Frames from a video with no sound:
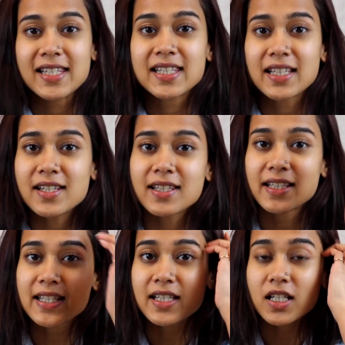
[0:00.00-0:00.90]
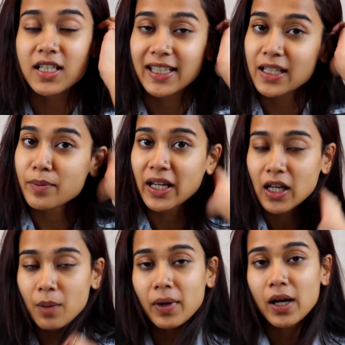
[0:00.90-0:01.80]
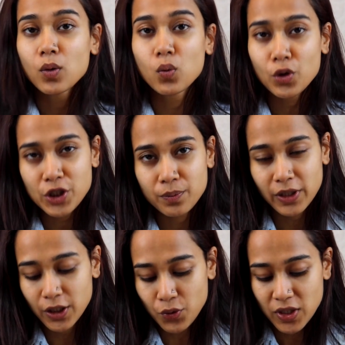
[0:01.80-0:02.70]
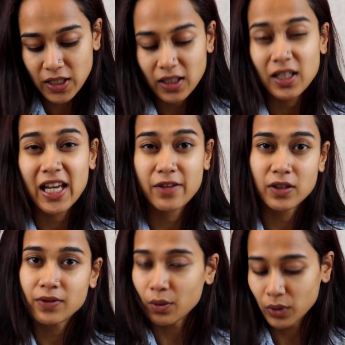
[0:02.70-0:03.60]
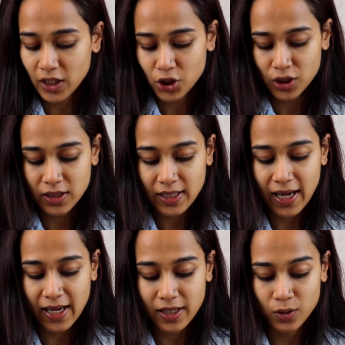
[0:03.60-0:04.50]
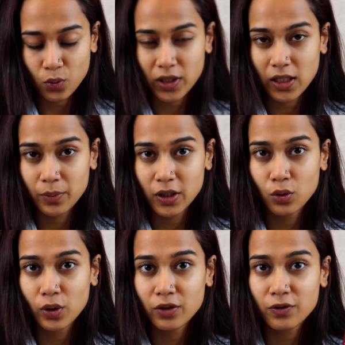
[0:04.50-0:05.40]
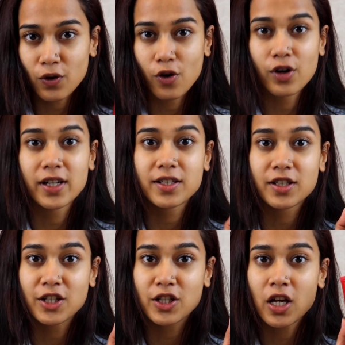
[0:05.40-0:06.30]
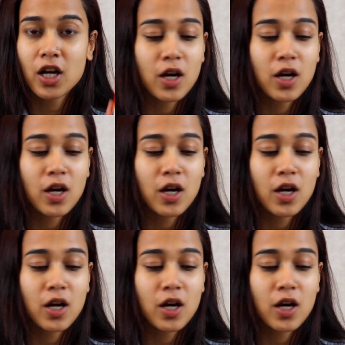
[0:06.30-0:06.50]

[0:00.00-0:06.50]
Since this is a daily makeup, I won't be using heavy foundation, and what I'll be going for is this